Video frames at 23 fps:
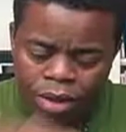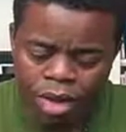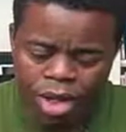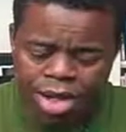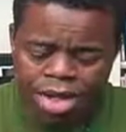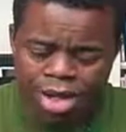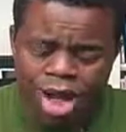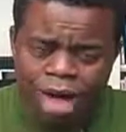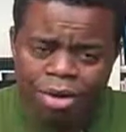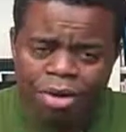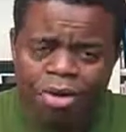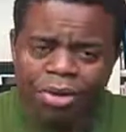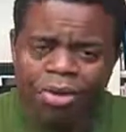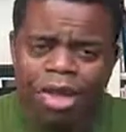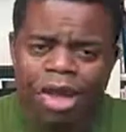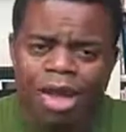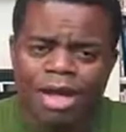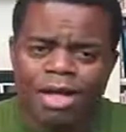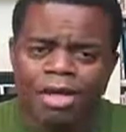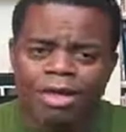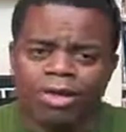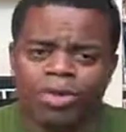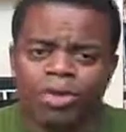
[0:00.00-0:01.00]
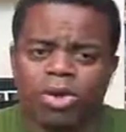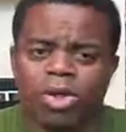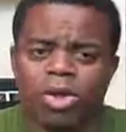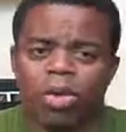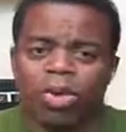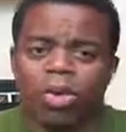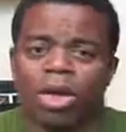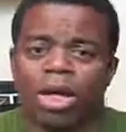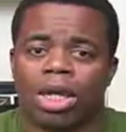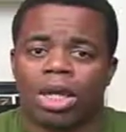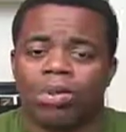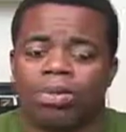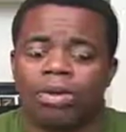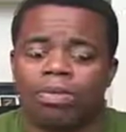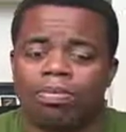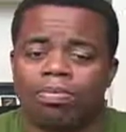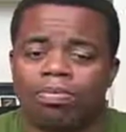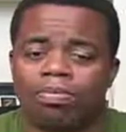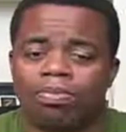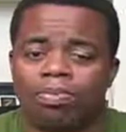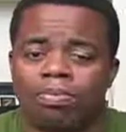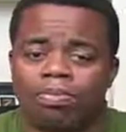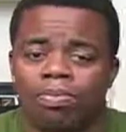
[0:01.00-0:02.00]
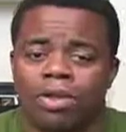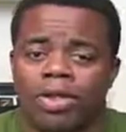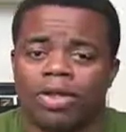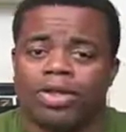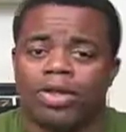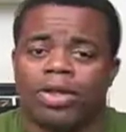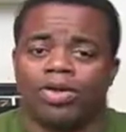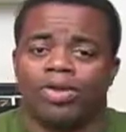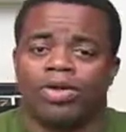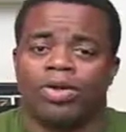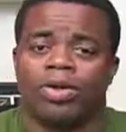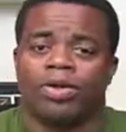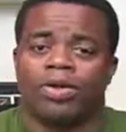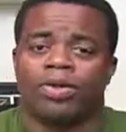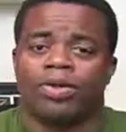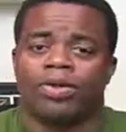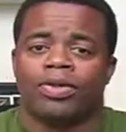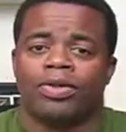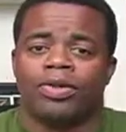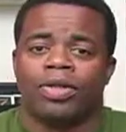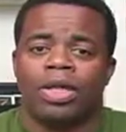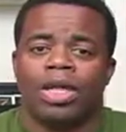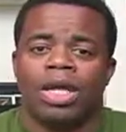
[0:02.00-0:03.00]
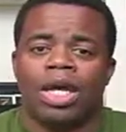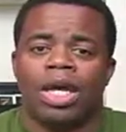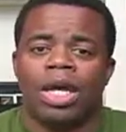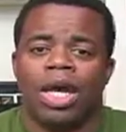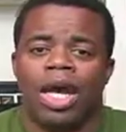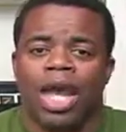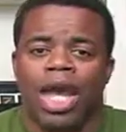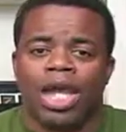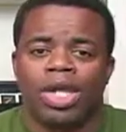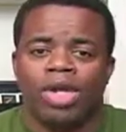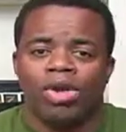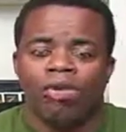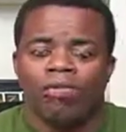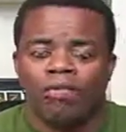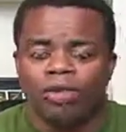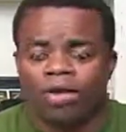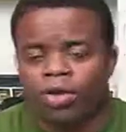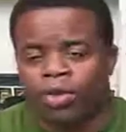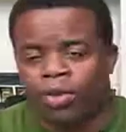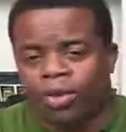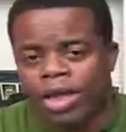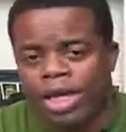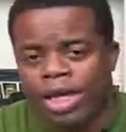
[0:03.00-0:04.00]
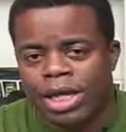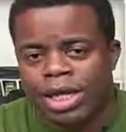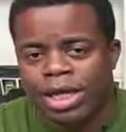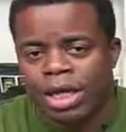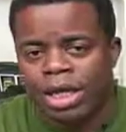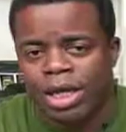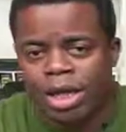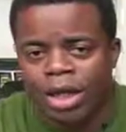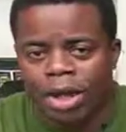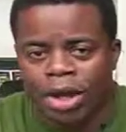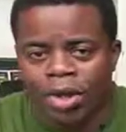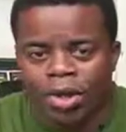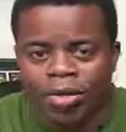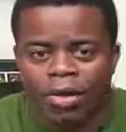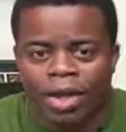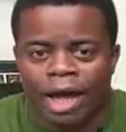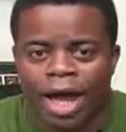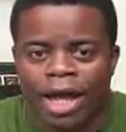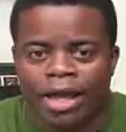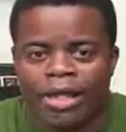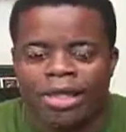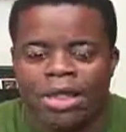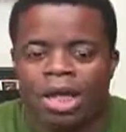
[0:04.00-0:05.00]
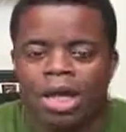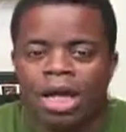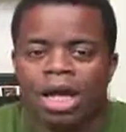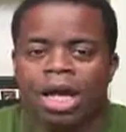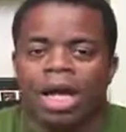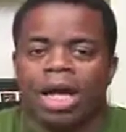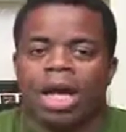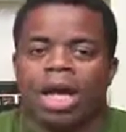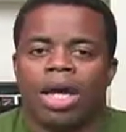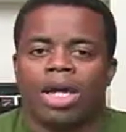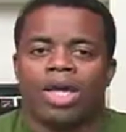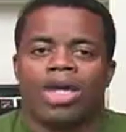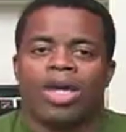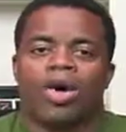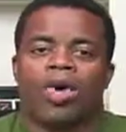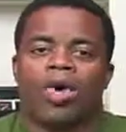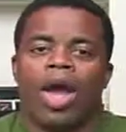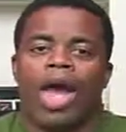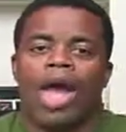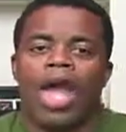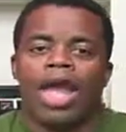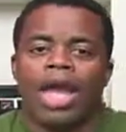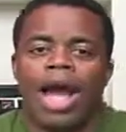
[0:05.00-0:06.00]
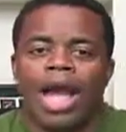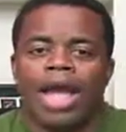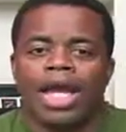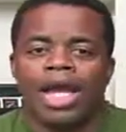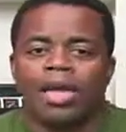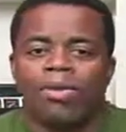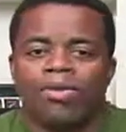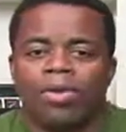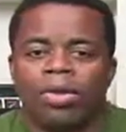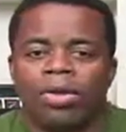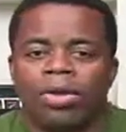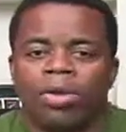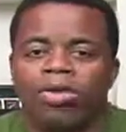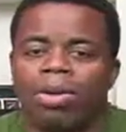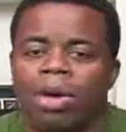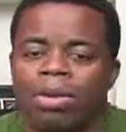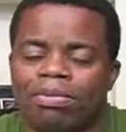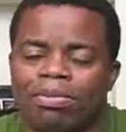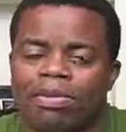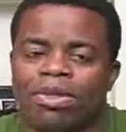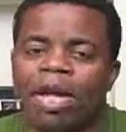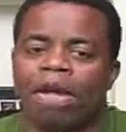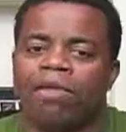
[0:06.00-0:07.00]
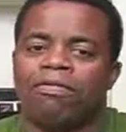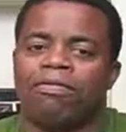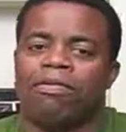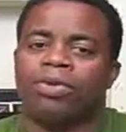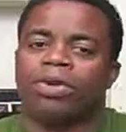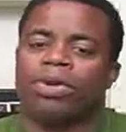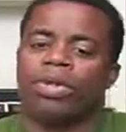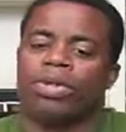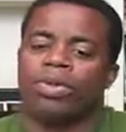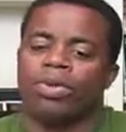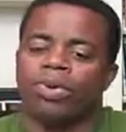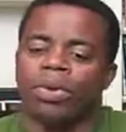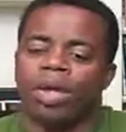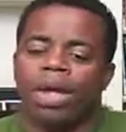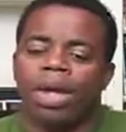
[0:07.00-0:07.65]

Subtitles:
The other thing is when you're working with business owners, and you've agreed, that, hey, I can build a website for you.